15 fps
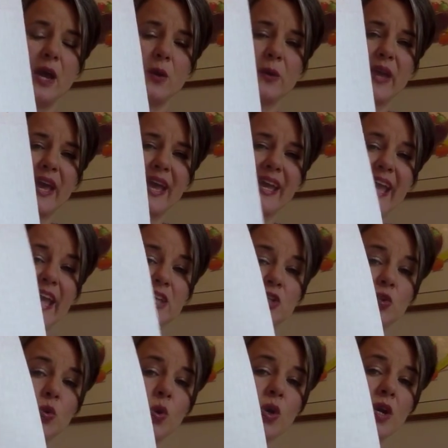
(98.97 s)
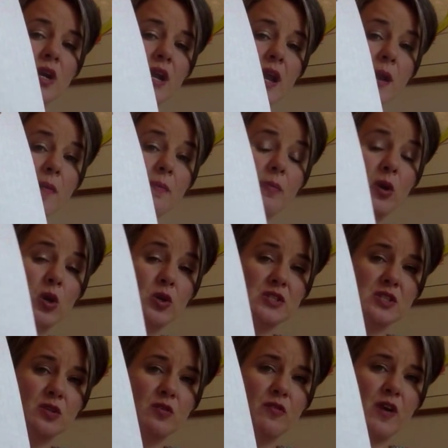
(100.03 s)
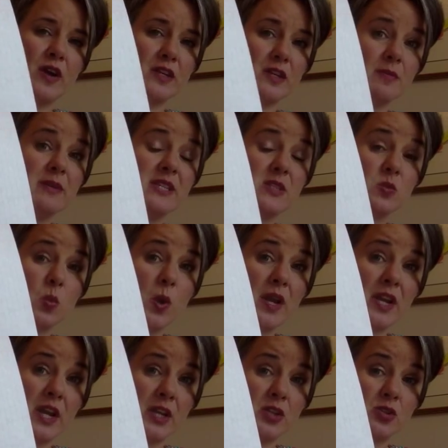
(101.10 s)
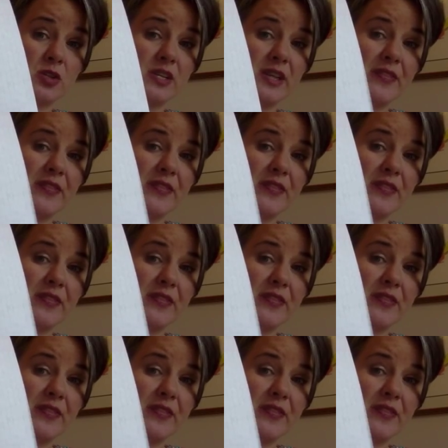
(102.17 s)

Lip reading: okay, and your personal volume is 100.